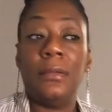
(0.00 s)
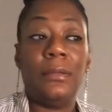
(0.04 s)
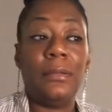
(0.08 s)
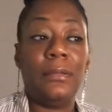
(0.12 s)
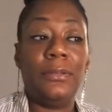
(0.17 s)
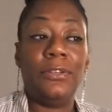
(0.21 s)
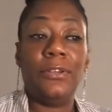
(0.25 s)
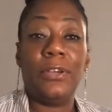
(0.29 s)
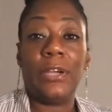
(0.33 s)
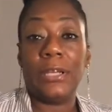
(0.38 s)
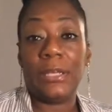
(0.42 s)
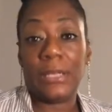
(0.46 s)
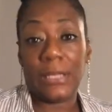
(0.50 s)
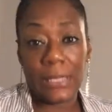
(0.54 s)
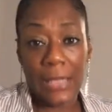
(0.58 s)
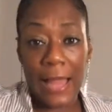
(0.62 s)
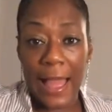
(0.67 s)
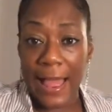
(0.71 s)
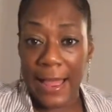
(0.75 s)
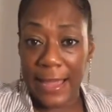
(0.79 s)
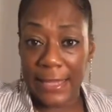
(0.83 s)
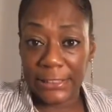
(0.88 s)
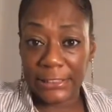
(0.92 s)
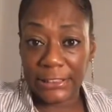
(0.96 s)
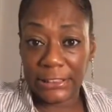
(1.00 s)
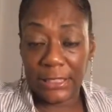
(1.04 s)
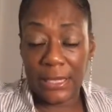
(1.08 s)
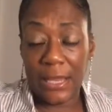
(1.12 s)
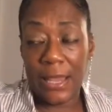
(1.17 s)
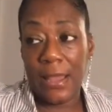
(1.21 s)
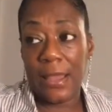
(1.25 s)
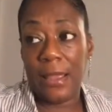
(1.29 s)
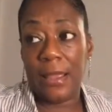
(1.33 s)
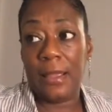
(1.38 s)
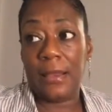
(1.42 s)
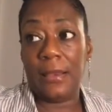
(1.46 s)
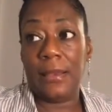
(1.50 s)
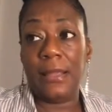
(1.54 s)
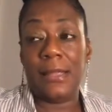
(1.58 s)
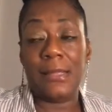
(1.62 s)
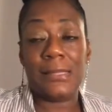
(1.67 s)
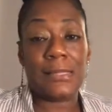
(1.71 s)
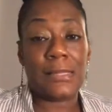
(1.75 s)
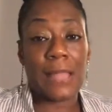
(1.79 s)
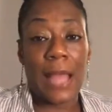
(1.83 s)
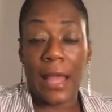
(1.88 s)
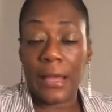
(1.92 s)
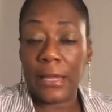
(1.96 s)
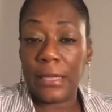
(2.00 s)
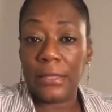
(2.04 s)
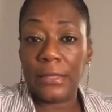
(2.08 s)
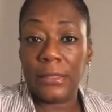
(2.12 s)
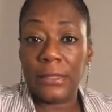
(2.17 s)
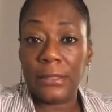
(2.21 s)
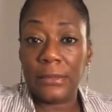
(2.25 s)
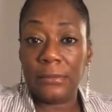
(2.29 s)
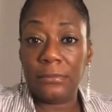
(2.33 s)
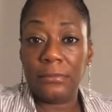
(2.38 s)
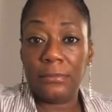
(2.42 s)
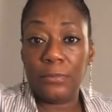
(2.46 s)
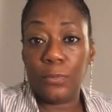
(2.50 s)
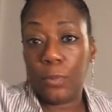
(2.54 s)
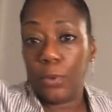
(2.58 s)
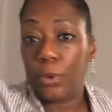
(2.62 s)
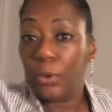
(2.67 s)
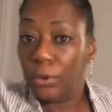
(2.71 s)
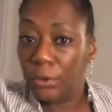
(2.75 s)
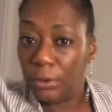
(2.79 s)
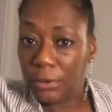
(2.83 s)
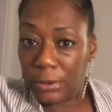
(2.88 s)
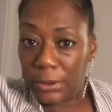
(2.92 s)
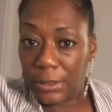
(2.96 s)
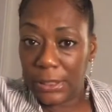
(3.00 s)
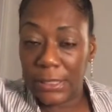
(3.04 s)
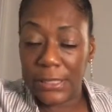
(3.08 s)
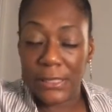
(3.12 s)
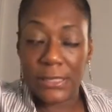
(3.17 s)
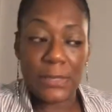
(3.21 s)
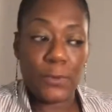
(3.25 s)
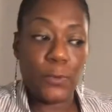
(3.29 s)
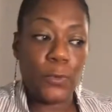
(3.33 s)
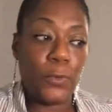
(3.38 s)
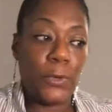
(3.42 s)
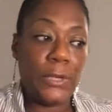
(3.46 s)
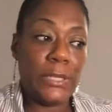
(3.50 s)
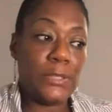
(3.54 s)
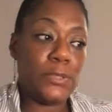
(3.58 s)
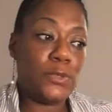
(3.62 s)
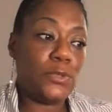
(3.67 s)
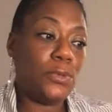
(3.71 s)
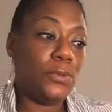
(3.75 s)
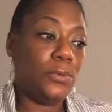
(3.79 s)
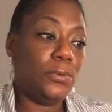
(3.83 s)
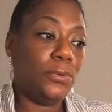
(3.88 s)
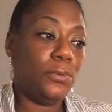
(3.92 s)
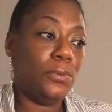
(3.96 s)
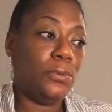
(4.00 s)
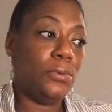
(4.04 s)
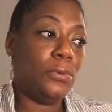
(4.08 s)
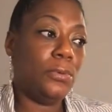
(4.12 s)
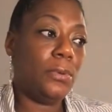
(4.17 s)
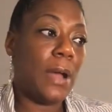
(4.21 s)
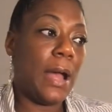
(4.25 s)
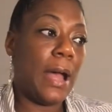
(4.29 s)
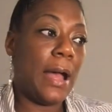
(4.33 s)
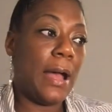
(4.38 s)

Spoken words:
you're gonna clash and it's not gonna work. It's going to